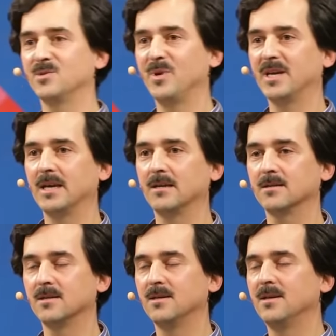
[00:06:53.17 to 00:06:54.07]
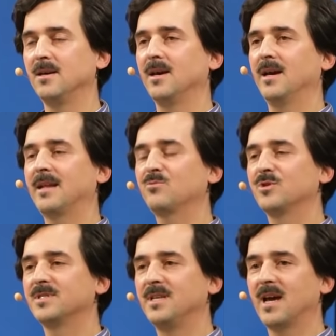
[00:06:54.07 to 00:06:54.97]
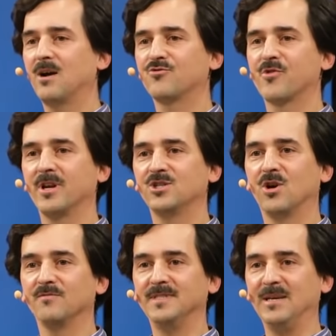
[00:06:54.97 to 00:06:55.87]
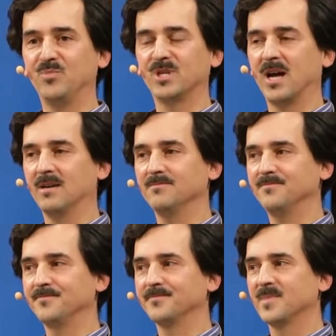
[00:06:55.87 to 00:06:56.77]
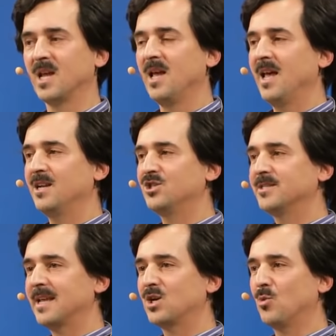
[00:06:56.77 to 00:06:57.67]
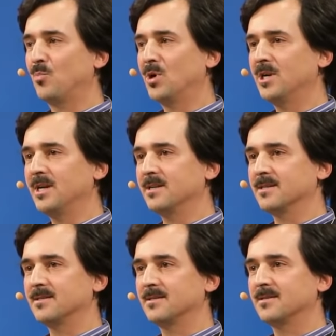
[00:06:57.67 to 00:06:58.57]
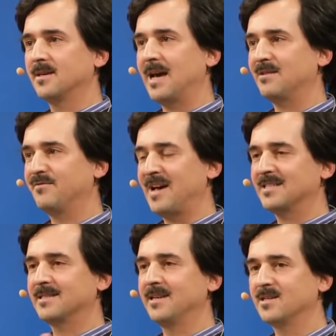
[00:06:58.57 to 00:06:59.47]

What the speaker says: speaking. And that was the outrage of deep time. And just like Copernicus had vastly